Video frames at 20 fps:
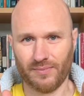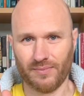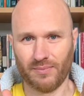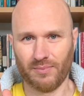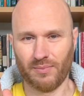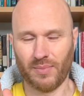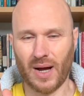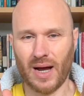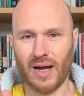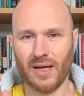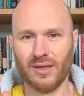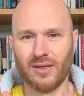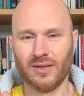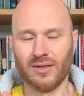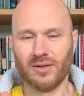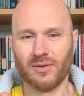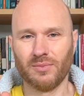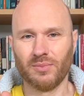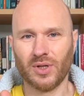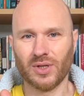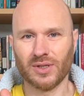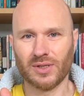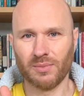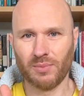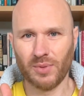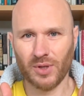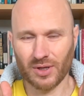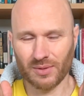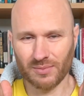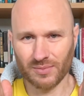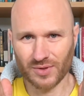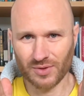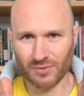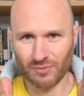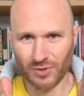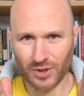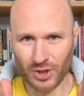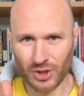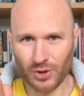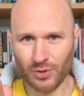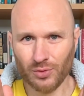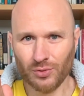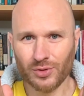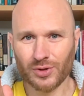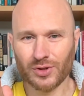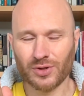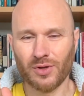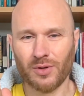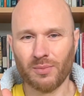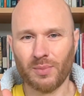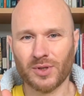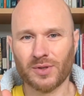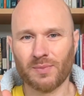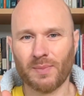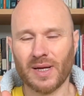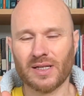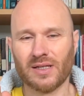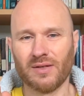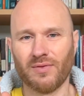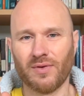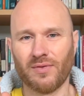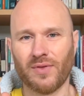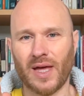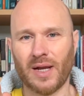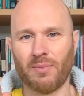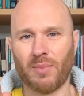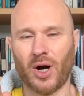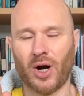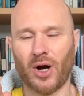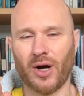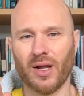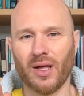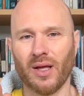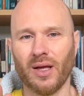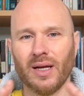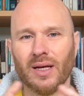because it becomes reduced to the perspective of that part.